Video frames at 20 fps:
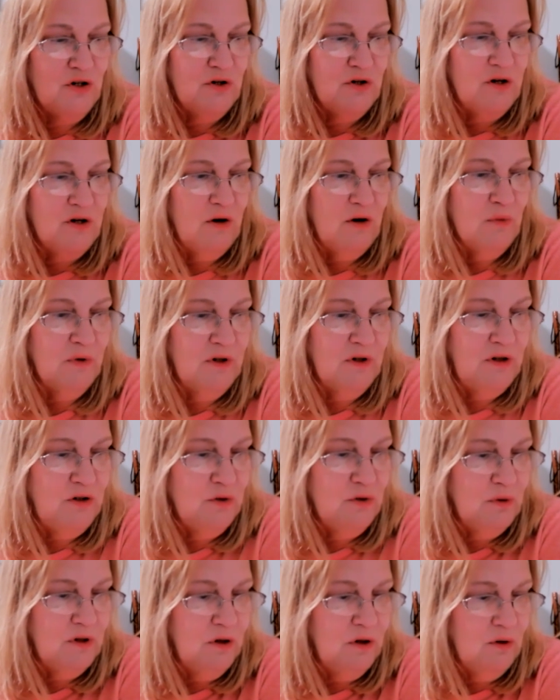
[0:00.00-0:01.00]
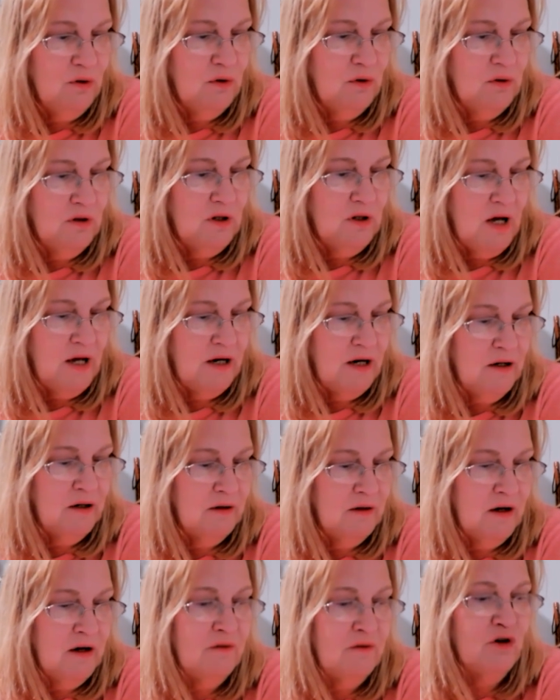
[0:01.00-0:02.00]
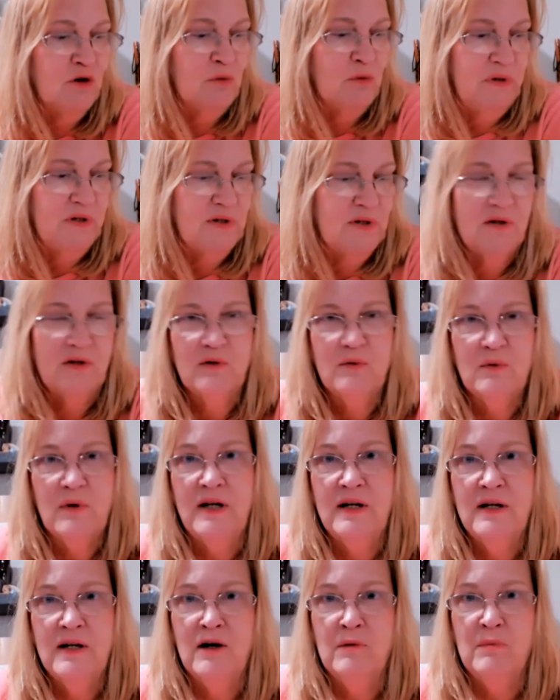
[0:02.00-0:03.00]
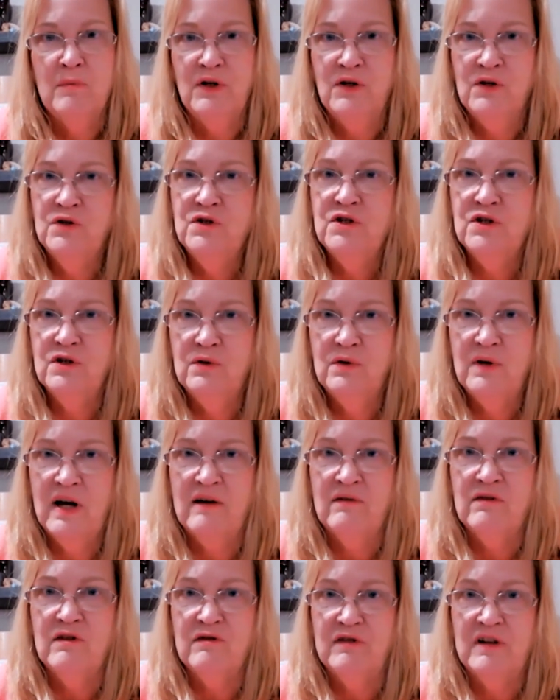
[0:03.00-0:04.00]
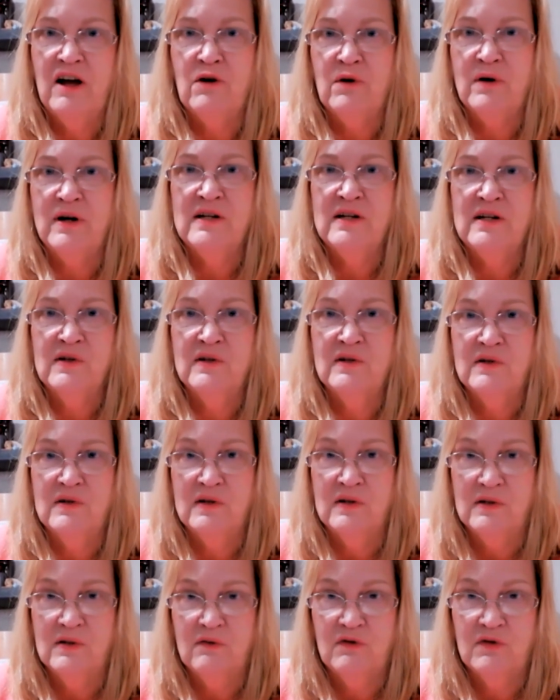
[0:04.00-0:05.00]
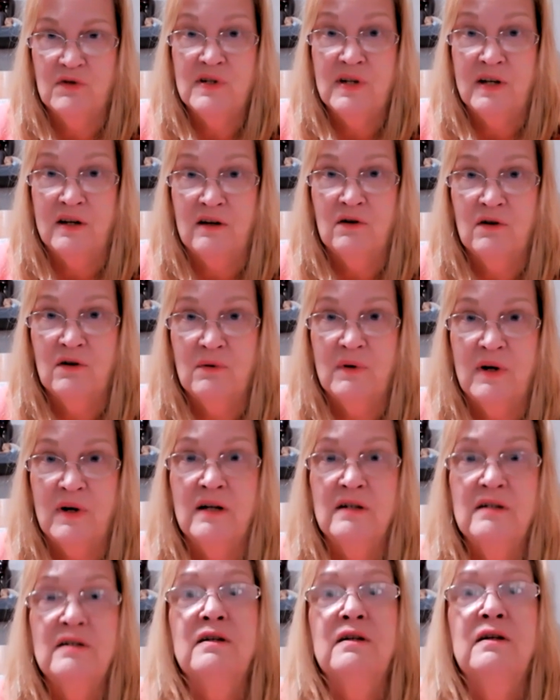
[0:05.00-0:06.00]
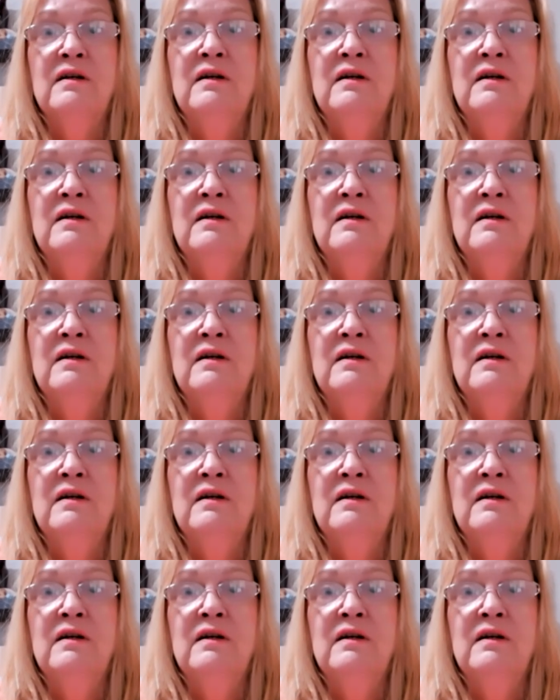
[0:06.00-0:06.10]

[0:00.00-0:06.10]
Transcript: you're not really doing a whole lot of your business right now, but you do have the flower essences for sale, correct?